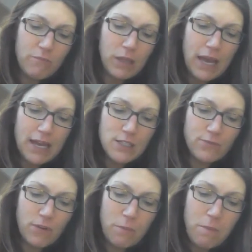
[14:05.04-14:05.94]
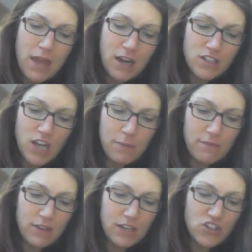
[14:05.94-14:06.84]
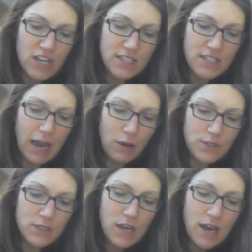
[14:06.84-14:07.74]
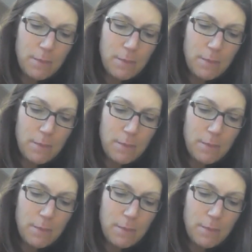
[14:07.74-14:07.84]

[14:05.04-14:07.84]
of blankets from men on top of the adjacent houses,